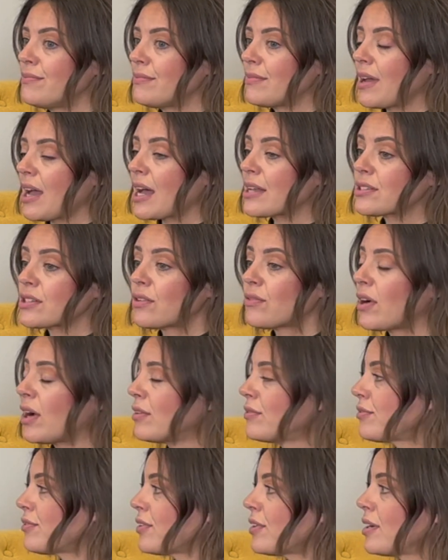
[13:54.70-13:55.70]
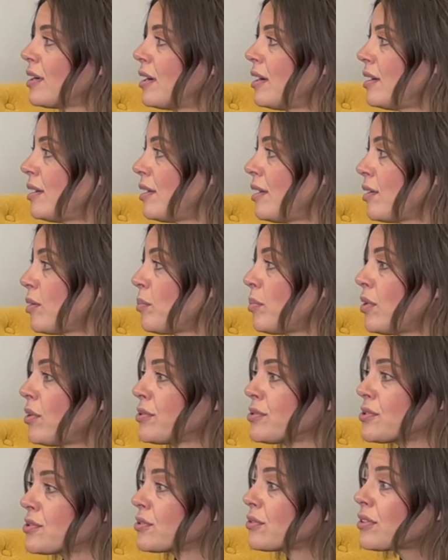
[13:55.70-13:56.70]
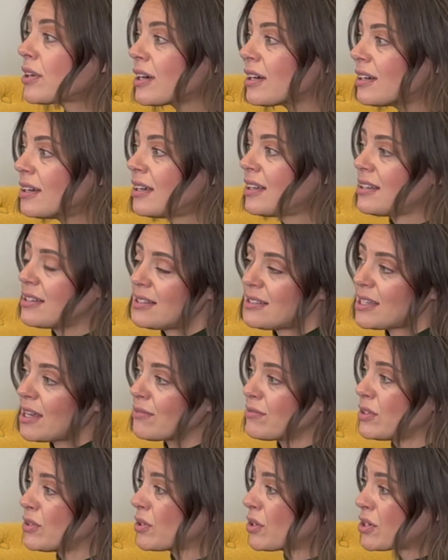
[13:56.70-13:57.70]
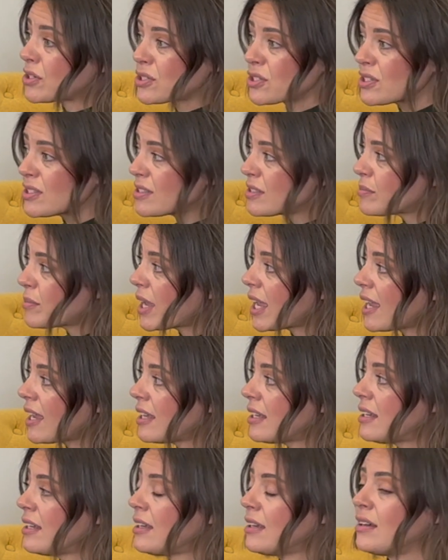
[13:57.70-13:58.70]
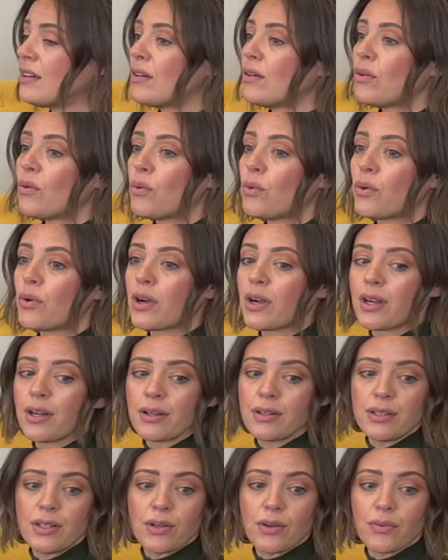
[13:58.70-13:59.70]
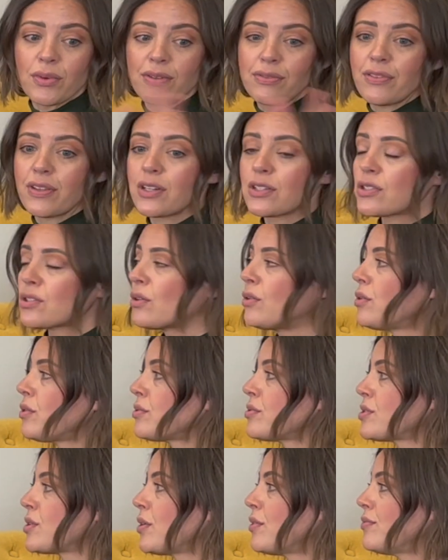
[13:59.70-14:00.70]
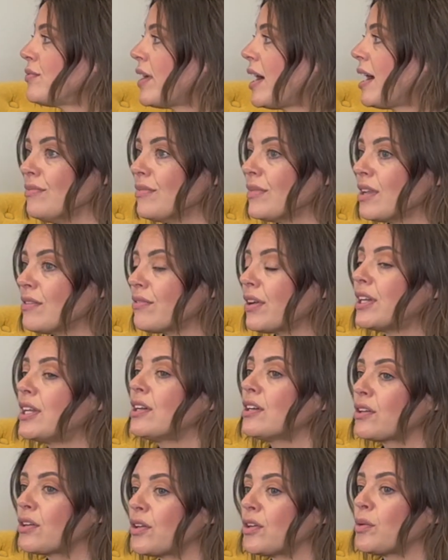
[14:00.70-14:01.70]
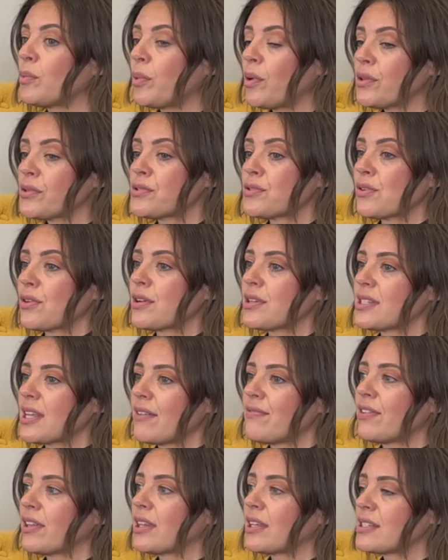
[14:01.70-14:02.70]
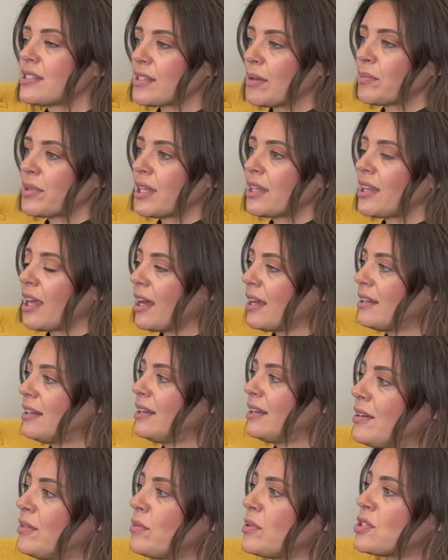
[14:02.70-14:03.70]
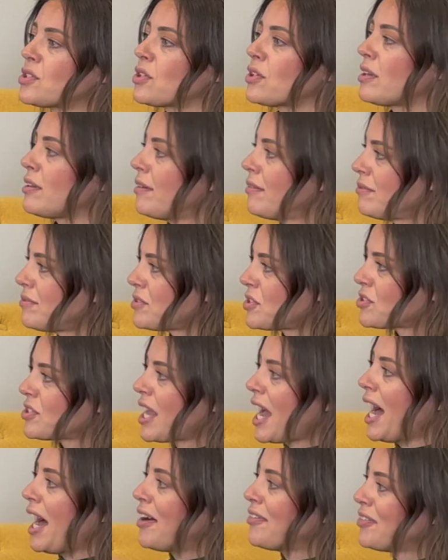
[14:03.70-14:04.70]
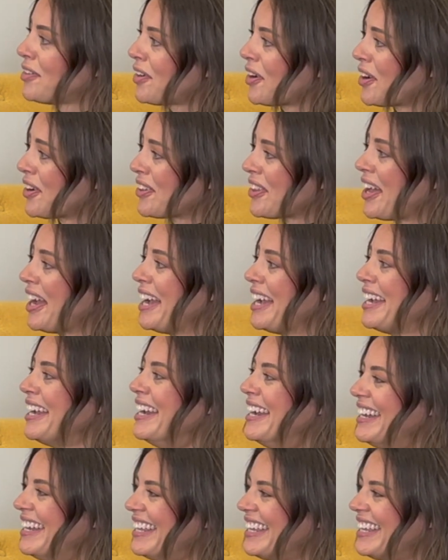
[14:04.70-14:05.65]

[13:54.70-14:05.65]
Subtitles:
Ask around for an upholsterer to have new cushions made, or, you know, refinish a whole sofa. Finding a good upholsterer is, I feel like, something that we should just have in our life.